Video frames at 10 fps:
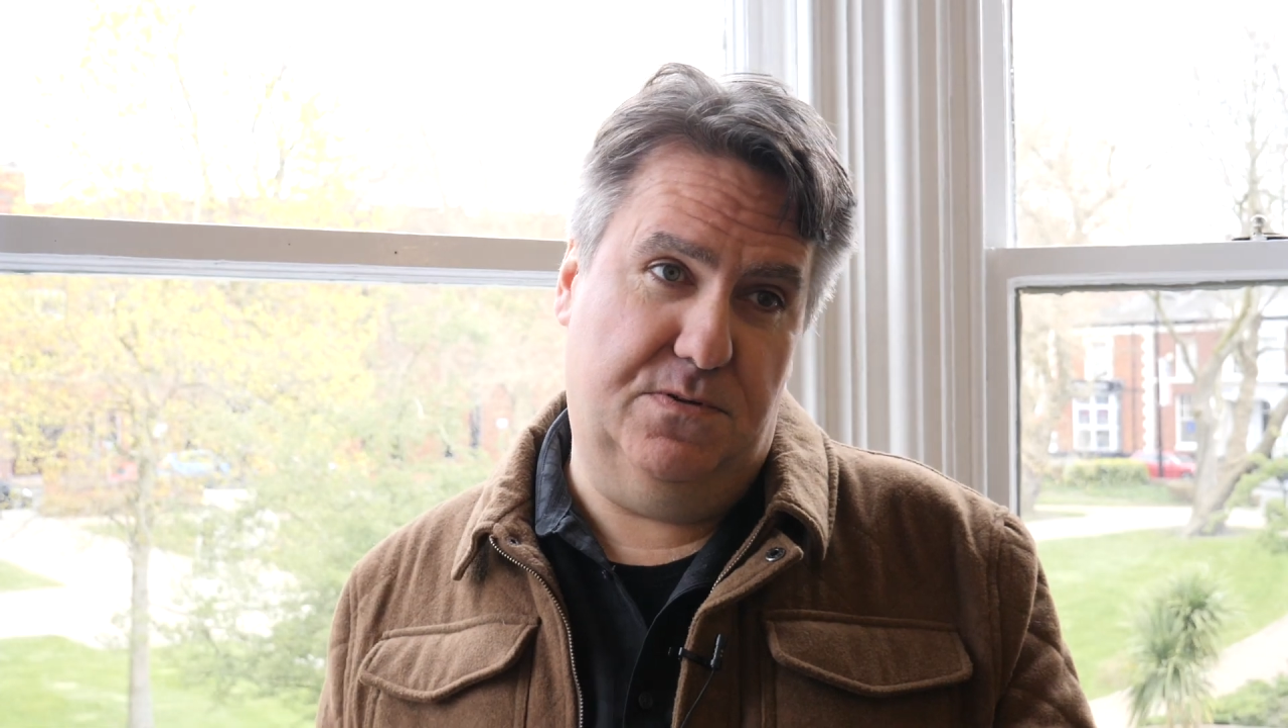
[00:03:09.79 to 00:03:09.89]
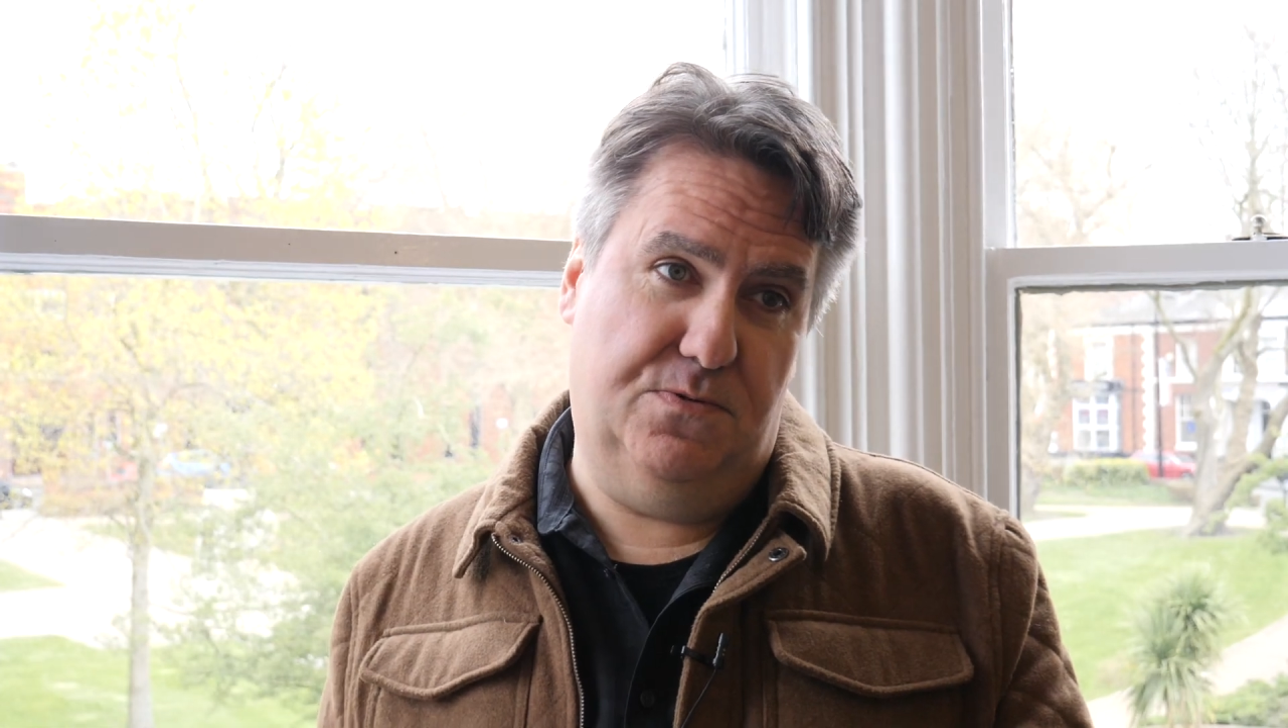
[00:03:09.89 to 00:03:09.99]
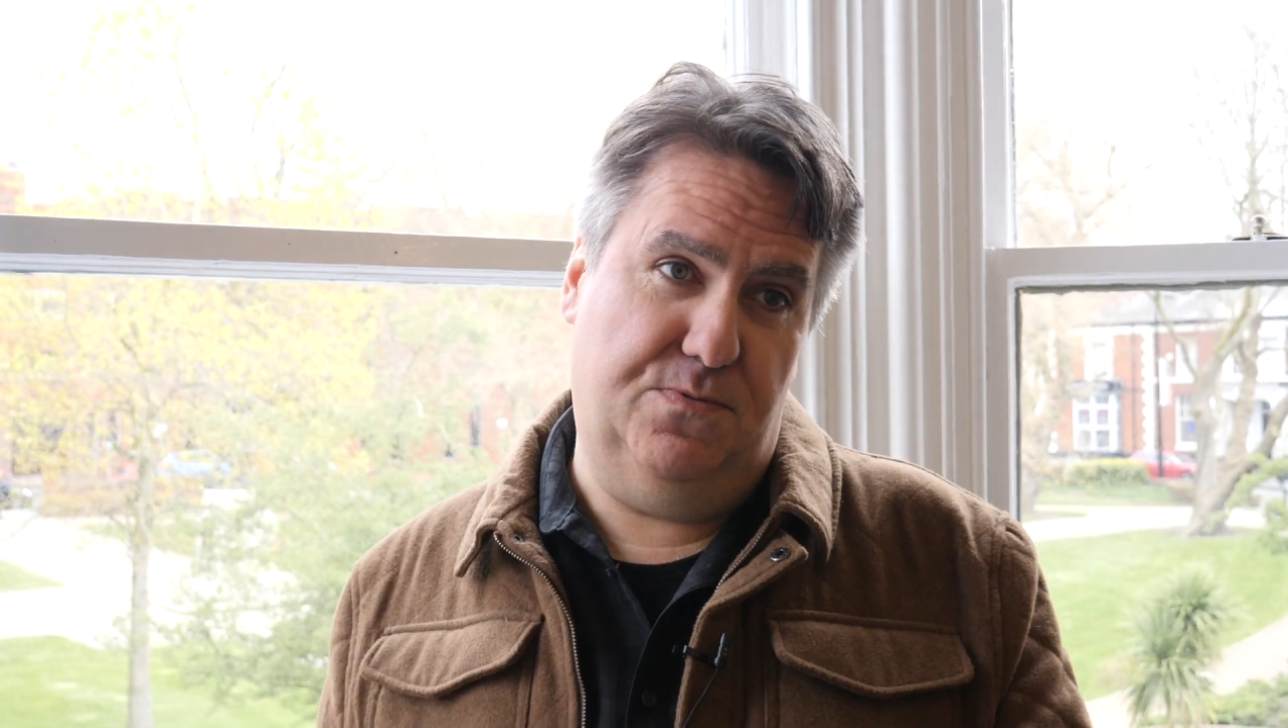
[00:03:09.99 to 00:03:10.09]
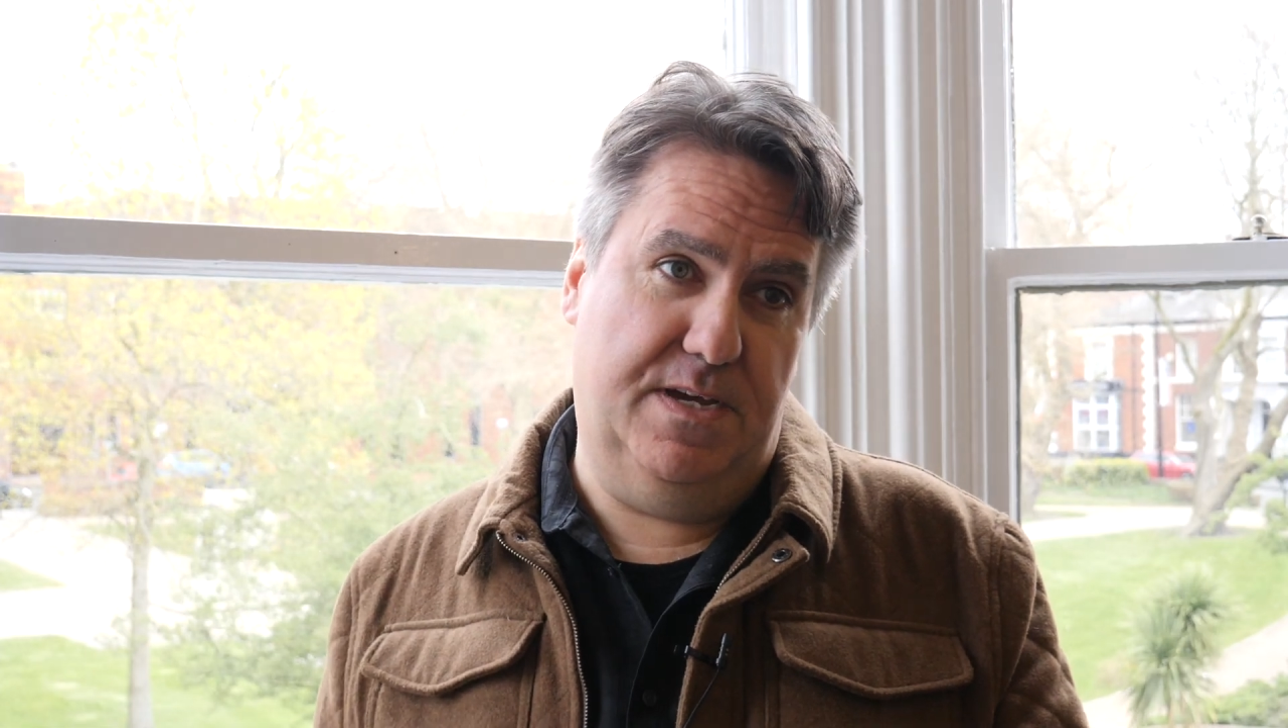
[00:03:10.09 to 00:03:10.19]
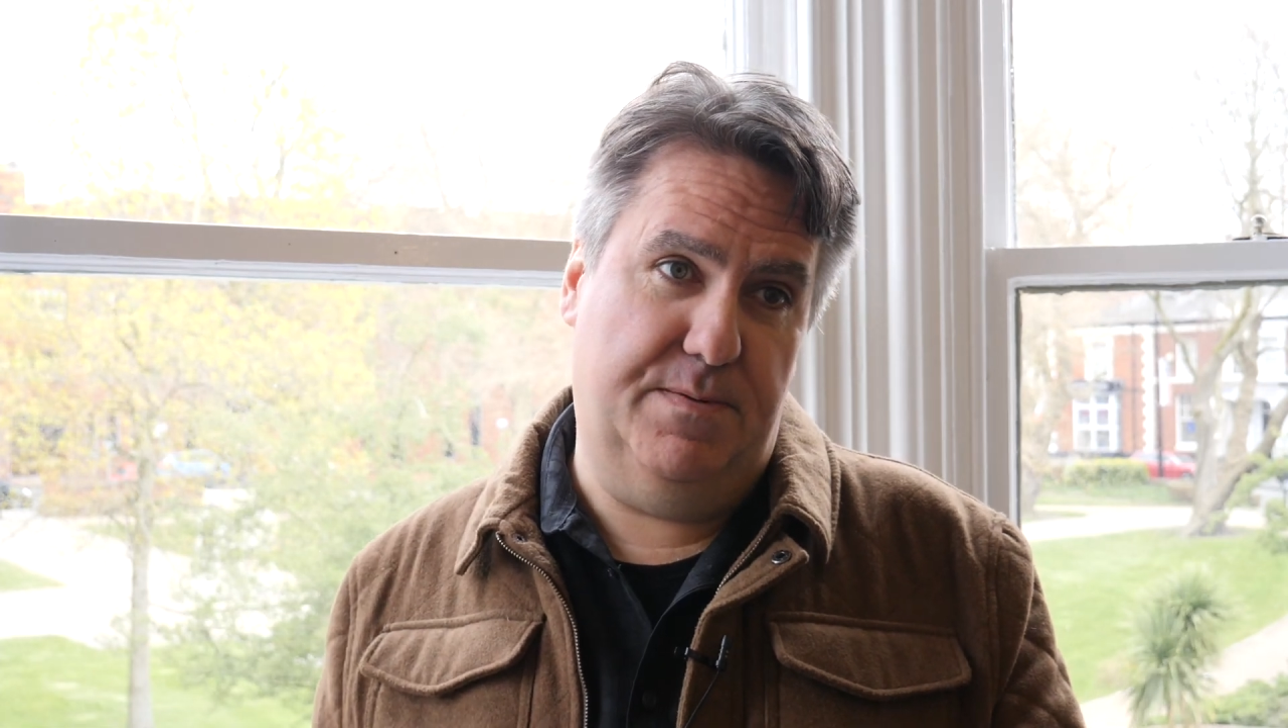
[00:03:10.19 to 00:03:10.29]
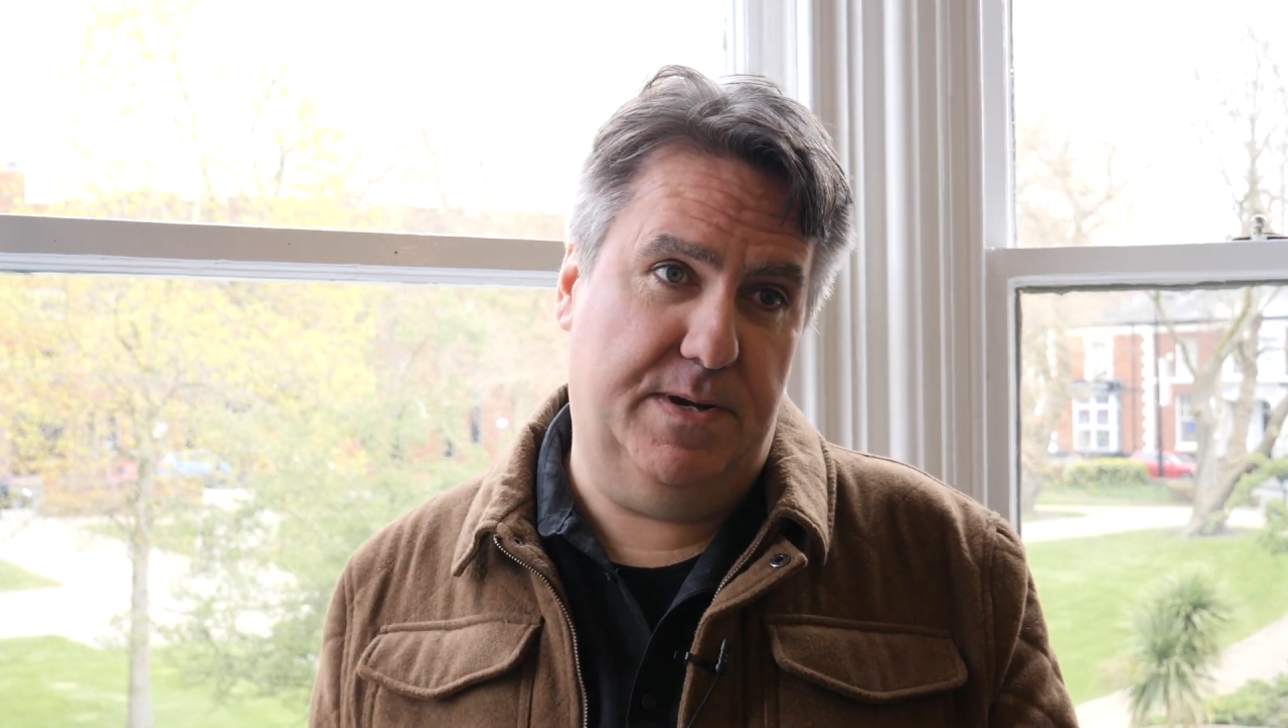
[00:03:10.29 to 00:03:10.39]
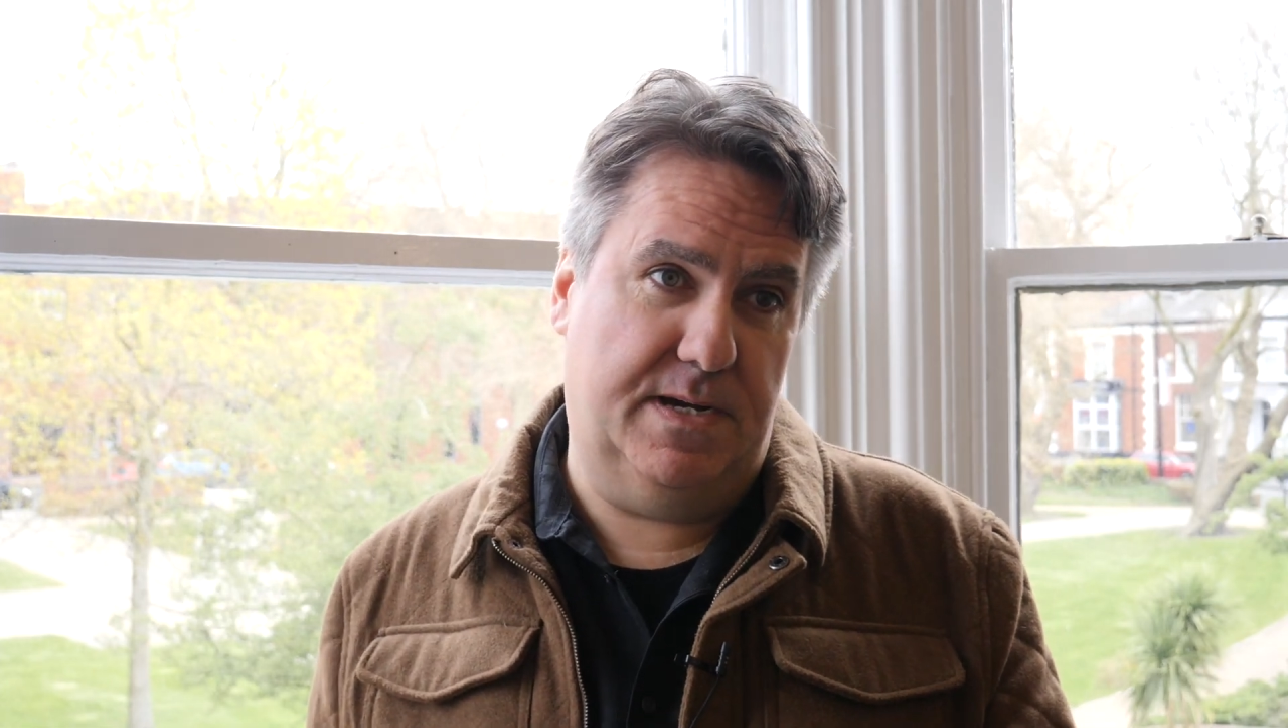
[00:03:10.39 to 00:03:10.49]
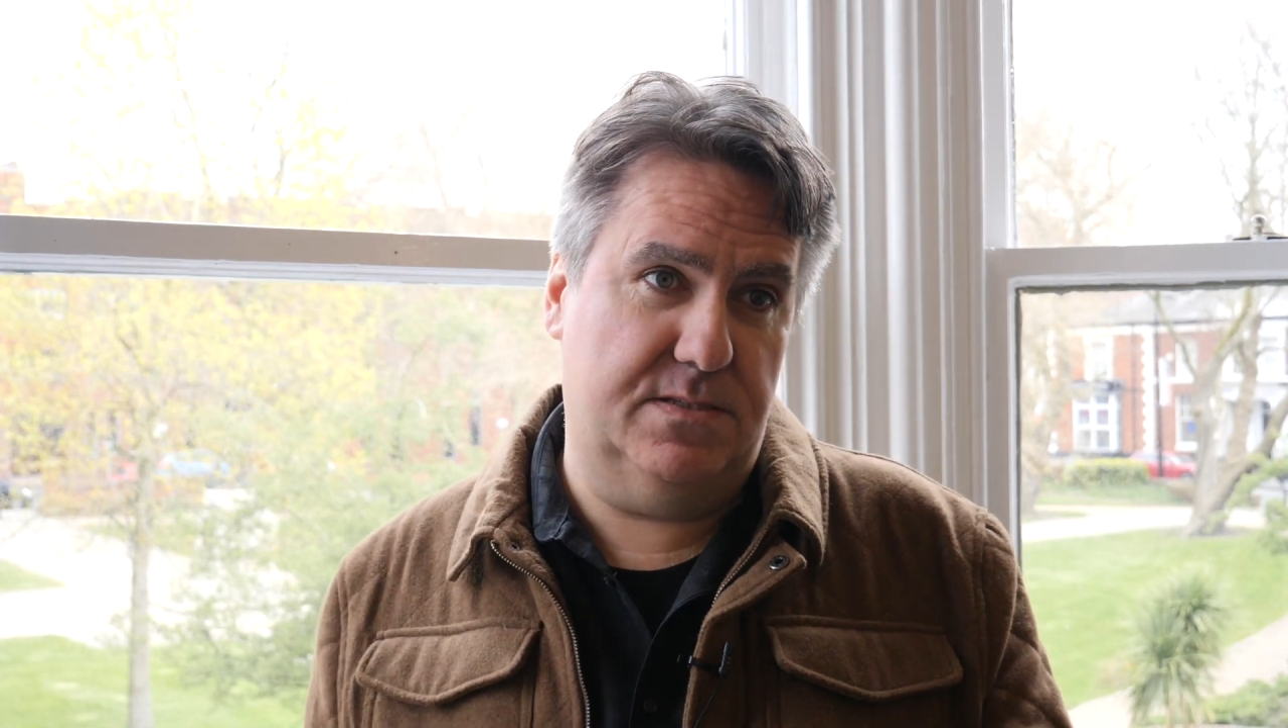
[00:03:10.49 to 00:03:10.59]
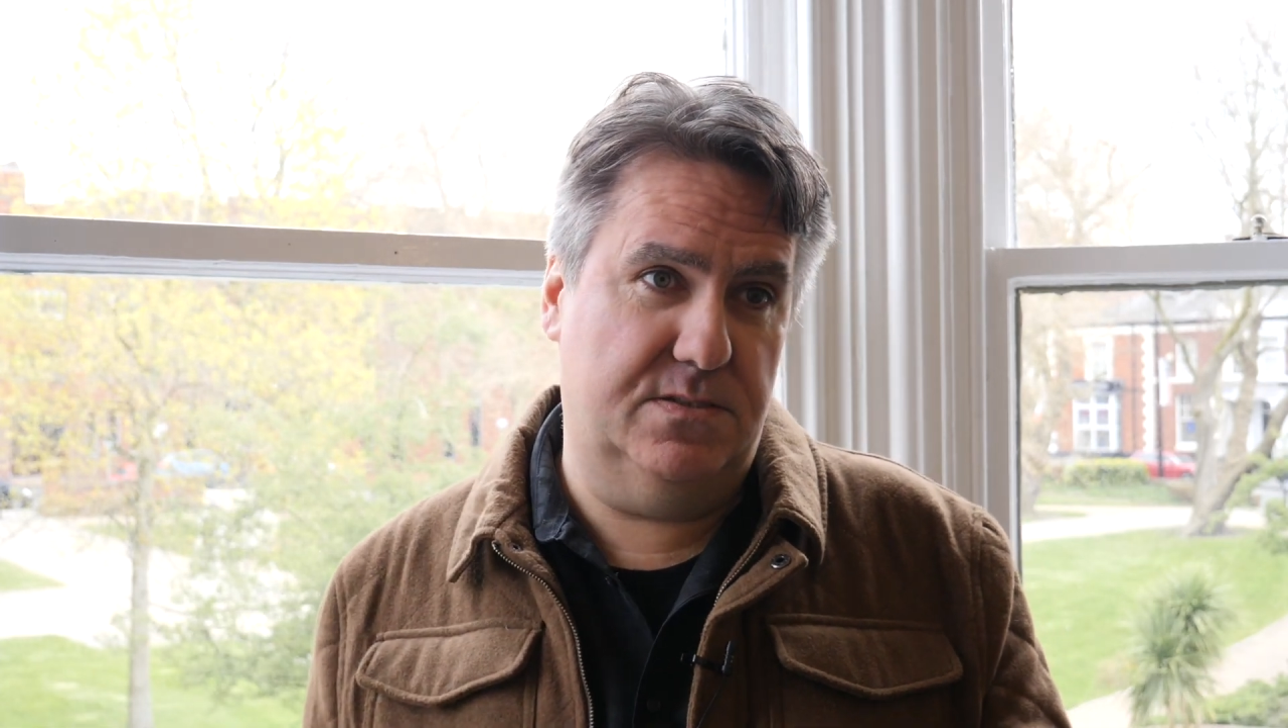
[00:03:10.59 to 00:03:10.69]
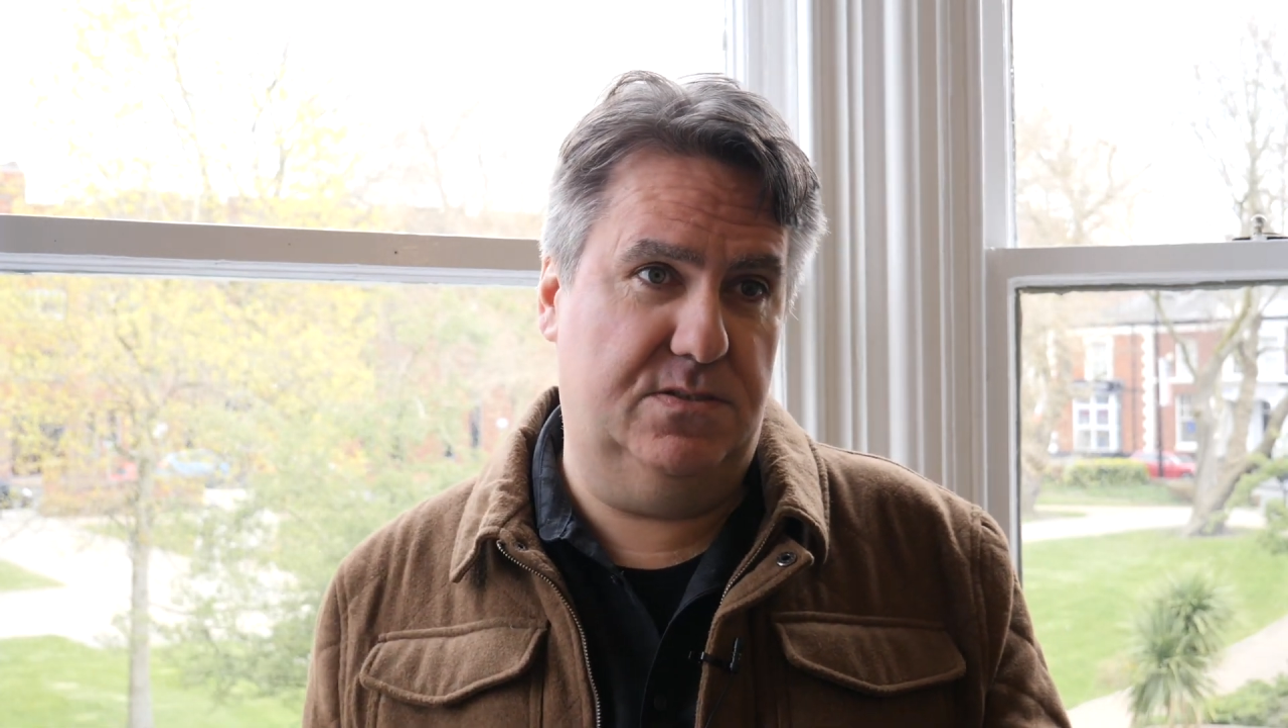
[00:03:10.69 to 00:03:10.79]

career paths,